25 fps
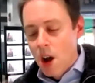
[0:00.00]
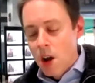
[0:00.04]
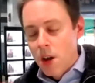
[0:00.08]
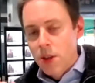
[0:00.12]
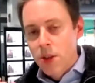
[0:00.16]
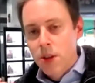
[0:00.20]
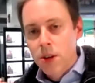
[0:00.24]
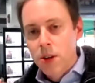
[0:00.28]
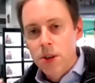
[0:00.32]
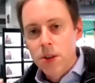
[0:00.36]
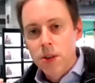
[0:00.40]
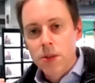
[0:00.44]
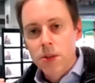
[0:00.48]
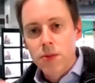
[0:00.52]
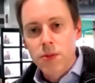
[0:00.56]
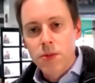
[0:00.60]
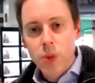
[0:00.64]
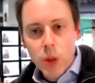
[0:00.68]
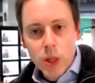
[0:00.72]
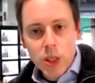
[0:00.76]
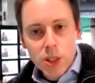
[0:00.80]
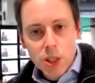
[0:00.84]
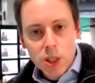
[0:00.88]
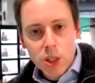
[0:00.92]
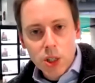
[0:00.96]
The
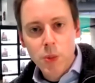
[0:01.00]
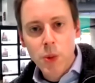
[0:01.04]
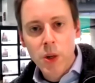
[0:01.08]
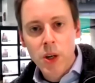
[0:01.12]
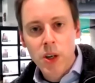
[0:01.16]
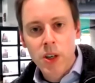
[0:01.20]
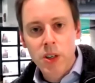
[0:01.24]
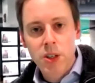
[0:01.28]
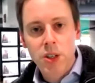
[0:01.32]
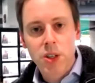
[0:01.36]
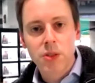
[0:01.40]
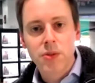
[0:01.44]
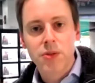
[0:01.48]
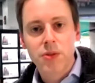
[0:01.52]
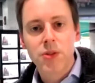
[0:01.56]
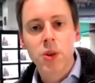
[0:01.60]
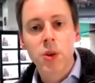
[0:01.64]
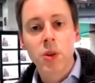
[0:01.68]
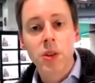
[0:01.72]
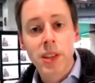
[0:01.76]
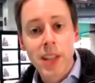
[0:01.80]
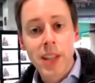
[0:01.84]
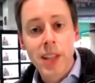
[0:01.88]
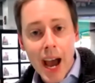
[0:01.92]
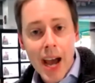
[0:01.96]
voice experience should
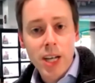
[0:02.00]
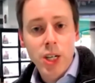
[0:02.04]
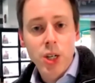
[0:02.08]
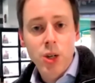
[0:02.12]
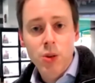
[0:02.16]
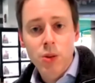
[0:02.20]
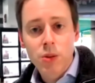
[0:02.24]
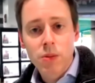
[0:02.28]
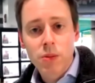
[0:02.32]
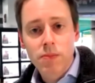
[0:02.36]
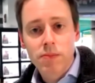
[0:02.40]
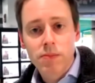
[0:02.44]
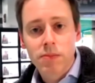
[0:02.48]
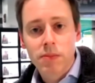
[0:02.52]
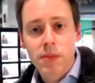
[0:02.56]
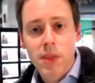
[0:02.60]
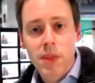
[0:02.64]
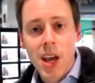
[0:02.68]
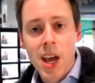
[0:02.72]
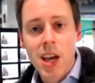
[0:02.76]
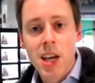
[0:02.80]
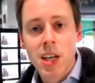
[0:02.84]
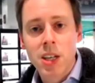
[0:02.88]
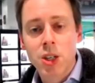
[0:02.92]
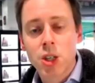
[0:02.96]
feel natural
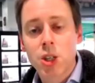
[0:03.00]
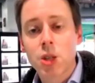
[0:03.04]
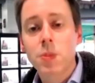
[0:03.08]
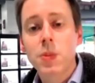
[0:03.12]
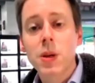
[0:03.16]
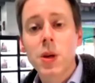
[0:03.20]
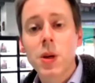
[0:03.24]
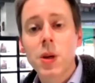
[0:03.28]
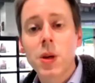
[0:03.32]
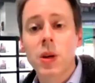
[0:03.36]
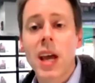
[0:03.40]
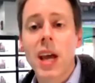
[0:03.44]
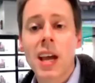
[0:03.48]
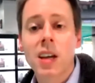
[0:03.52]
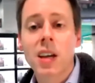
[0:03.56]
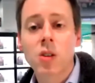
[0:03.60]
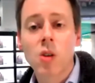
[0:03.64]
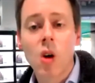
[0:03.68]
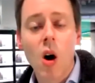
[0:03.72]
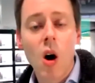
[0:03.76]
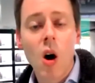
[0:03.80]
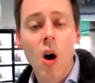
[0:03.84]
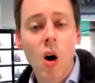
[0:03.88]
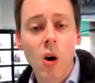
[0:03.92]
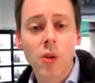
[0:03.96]
and should be able to handle
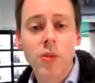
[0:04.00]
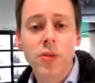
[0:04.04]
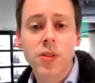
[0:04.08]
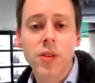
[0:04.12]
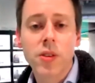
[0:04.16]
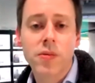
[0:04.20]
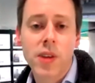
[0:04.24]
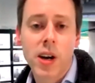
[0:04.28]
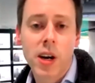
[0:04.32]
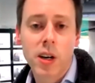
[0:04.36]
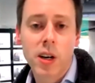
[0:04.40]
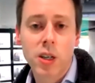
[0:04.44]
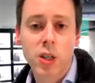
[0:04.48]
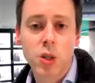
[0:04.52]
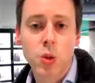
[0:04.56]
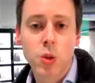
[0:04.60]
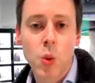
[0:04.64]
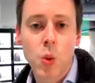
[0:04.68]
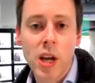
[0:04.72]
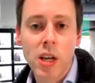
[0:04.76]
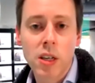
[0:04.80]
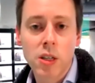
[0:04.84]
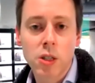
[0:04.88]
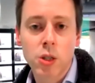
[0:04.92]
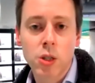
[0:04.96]
all of the various
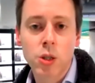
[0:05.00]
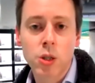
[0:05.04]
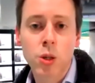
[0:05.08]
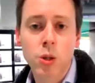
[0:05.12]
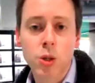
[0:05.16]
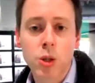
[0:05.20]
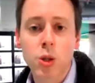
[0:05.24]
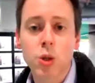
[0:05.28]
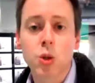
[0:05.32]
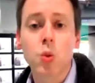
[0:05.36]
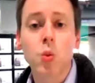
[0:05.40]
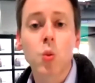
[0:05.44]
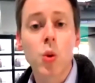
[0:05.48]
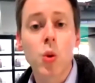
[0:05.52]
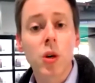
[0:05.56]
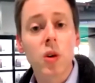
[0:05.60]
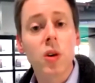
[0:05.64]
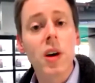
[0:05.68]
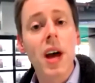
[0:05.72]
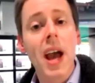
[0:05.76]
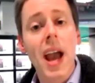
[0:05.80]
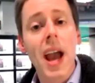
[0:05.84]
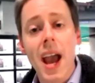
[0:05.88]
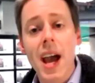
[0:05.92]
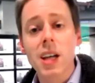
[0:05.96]
ways users
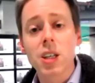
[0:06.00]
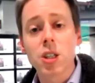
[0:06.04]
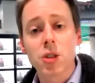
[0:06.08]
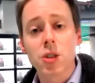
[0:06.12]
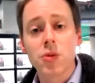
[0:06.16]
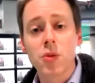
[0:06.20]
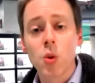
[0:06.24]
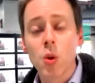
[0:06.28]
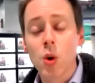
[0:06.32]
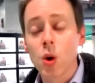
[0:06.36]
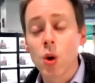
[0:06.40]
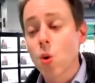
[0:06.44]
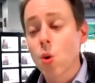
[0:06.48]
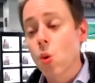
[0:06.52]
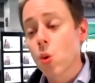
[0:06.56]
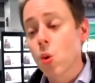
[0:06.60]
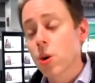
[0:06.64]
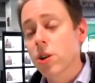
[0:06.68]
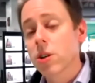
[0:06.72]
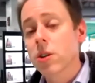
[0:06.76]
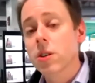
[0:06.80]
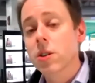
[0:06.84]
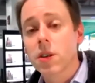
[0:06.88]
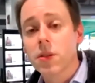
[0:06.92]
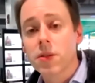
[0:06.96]
will ask for or
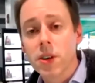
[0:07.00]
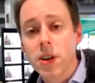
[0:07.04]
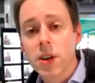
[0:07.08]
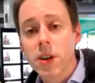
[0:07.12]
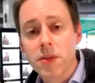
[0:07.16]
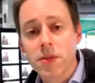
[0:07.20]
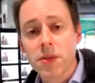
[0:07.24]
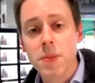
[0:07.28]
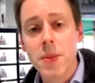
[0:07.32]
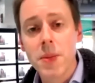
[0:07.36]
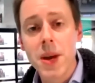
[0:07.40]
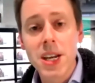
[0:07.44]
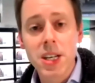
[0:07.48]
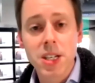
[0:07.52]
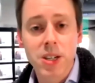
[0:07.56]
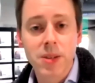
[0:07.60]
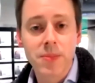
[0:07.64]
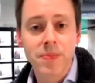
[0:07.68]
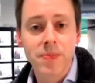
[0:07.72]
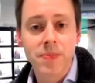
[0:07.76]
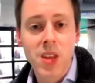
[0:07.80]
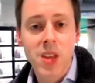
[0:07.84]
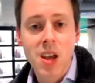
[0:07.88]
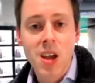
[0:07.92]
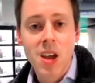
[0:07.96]
deliver information.
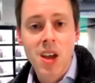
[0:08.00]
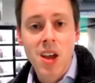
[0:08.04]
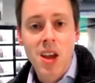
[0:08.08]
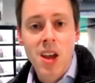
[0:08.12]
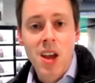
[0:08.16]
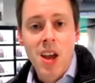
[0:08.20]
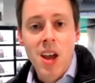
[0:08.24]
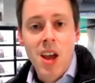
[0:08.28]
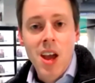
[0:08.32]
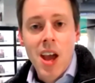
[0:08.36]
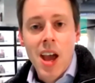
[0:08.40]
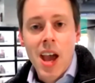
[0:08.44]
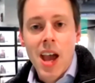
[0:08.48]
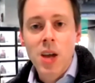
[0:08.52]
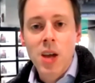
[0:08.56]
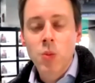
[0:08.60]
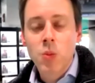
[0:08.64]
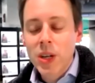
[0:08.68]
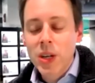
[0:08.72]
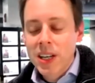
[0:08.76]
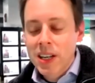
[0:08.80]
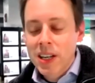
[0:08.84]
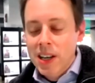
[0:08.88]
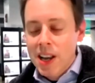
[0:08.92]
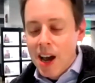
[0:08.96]
And
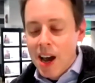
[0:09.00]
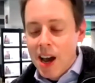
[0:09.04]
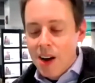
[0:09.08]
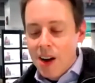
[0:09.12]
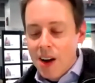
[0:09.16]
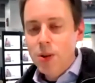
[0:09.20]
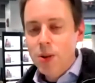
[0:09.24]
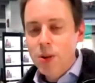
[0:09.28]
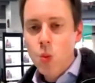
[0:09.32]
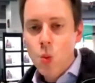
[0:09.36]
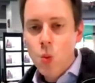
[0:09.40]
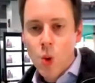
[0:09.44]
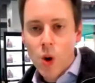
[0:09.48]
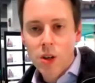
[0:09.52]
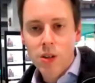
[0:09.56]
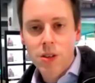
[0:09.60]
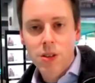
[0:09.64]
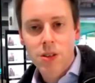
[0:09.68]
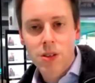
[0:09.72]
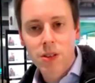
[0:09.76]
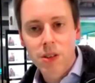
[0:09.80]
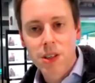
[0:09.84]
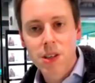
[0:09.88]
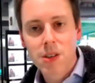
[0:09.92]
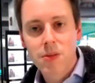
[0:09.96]
we never want
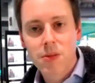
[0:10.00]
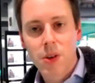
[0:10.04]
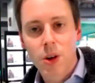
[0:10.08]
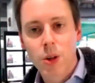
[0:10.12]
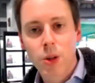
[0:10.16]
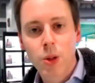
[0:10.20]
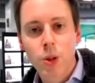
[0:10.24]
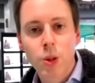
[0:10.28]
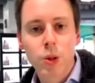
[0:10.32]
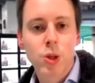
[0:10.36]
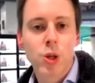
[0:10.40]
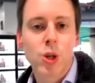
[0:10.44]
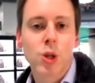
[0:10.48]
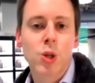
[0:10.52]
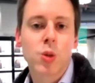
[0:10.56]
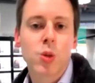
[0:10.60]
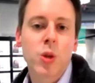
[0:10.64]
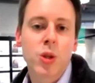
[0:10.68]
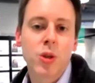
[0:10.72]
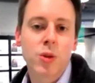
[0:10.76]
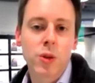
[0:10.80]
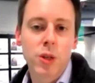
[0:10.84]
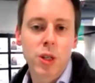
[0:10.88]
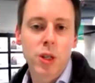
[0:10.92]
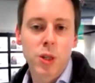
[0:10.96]
to leave our users
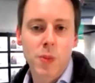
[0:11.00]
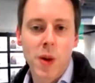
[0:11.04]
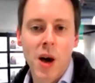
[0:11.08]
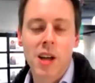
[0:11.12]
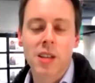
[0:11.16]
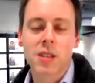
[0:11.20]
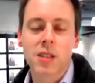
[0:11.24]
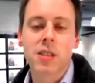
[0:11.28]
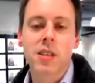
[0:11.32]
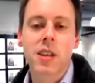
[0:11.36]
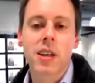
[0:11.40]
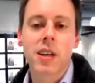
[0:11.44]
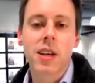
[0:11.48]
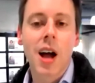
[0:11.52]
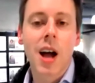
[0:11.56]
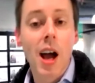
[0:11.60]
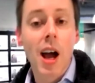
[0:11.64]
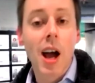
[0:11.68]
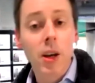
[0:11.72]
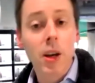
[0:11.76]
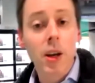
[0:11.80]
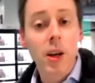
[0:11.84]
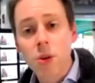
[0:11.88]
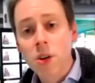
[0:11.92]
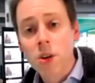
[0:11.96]
with a response like, I
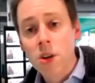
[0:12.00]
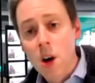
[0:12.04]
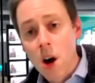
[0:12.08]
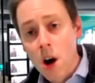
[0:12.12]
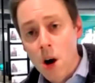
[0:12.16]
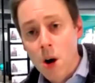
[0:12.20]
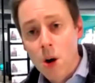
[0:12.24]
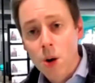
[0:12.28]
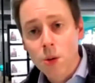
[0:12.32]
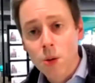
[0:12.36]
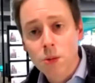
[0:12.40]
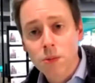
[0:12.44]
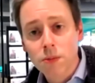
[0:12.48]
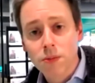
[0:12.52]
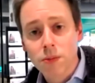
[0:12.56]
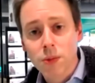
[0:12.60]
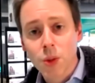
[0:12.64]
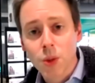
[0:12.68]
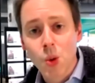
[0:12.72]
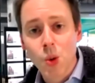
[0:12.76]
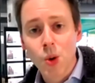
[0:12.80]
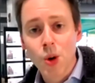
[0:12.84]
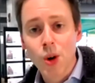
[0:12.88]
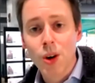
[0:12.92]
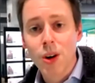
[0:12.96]
don't know,
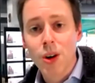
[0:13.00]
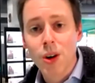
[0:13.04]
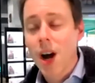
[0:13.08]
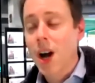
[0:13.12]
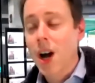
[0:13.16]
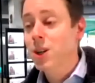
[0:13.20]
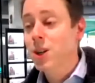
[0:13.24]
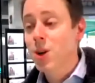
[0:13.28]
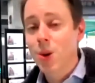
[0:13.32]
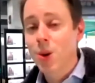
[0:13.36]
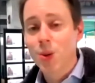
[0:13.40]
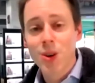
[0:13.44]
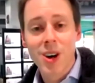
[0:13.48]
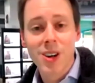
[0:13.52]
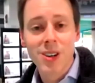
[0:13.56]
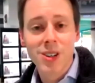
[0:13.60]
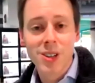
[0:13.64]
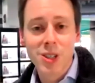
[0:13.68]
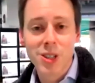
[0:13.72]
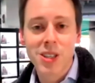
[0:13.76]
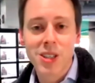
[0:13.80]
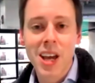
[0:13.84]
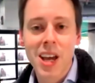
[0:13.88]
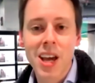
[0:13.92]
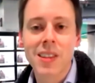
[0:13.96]
or I don't
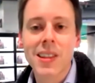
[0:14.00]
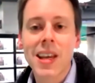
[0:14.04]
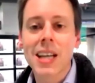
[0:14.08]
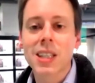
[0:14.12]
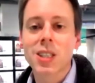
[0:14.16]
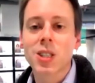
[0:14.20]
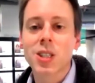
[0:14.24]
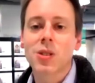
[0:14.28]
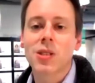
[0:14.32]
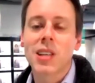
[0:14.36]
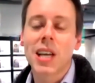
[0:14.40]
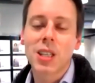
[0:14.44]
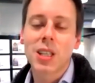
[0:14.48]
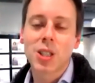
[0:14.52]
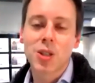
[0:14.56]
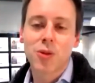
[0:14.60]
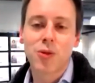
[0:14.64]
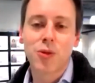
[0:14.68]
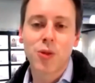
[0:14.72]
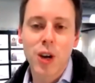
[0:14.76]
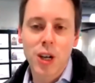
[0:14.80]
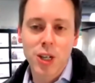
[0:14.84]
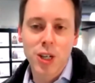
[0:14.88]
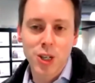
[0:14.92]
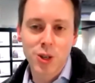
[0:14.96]
understand. That's, that's
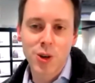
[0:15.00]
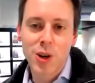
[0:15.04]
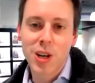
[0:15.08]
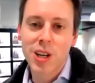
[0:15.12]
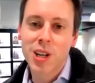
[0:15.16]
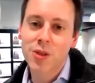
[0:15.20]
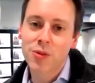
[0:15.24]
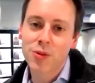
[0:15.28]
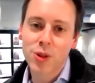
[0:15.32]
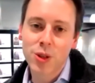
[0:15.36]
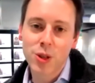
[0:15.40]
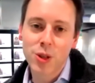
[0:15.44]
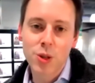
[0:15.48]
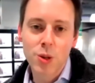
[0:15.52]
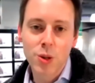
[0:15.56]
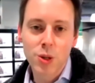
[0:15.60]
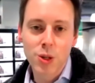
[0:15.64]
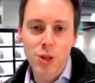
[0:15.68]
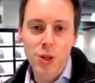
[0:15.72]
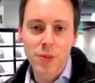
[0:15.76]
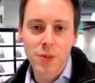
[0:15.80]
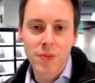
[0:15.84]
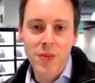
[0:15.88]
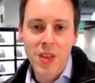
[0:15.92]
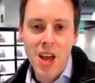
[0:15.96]
frustrating for the
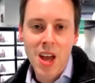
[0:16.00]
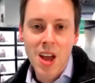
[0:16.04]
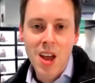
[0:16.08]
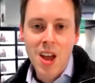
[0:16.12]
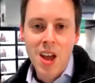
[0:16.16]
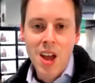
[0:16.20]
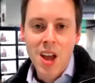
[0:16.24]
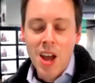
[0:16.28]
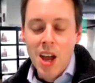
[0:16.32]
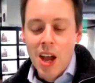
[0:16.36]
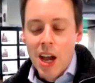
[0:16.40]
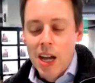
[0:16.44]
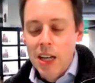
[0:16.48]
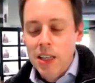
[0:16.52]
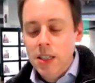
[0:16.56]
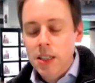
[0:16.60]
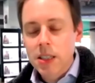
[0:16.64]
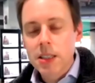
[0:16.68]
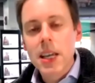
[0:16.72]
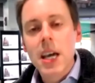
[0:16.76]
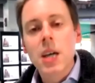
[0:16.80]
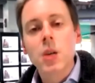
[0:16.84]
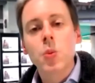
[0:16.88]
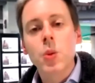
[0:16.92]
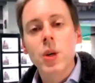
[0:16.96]
user.
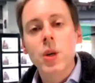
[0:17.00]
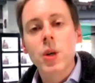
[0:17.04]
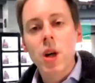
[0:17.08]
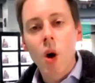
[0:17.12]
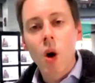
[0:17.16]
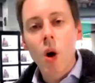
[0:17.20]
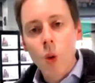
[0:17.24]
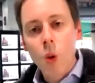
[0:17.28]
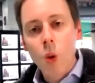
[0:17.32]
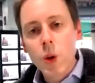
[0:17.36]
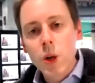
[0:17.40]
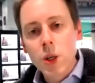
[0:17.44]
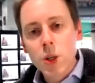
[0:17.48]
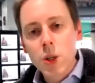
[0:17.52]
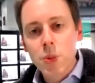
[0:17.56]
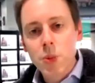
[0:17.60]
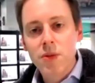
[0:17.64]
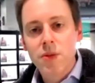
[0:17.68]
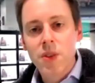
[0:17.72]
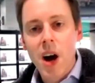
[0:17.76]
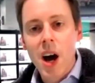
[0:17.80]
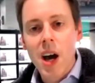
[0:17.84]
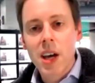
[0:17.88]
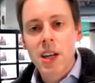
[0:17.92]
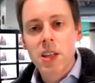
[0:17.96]
Instead, we always
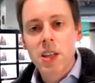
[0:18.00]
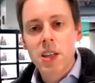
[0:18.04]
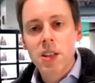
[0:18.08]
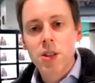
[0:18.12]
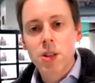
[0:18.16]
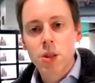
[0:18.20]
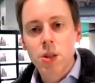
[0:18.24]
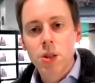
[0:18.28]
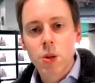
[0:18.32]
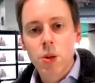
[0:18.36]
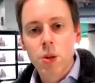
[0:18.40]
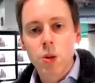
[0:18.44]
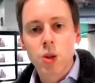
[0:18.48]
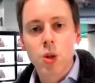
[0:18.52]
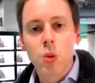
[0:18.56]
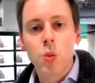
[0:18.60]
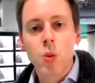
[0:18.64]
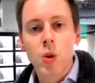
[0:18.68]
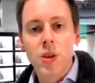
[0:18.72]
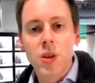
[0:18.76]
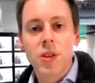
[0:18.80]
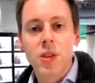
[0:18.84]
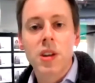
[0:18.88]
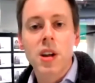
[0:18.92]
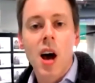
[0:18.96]
provided the user
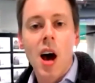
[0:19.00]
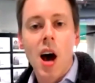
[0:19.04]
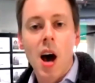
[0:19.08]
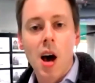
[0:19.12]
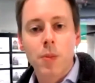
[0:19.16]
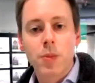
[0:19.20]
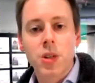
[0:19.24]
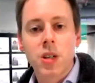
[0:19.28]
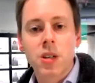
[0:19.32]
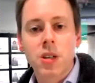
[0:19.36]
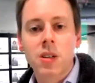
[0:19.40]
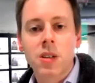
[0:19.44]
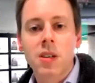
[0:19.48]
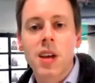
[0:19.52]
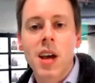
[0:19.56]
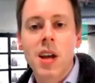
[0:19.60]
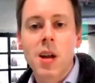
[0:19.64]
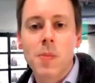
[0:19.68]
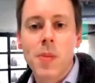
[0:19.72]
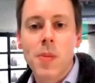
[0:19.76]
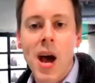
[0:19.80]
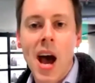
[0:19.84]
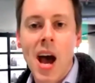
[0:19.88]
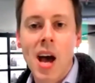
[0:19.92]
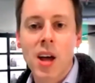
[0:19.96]
with an option and a
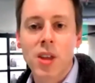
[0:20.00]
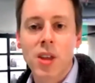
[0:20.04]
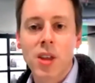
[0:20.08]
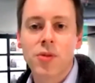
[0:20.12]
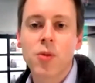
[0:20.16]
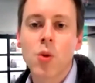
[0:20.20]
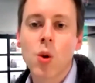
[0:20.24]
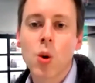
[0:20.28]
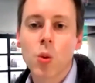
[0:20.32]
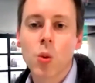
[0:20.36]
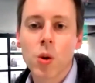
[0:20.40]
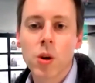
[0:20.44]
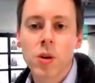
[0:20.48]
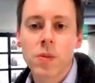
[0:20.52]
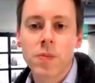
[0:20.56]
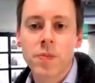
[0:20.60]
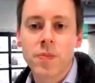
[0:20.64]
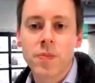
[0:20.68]
path forward.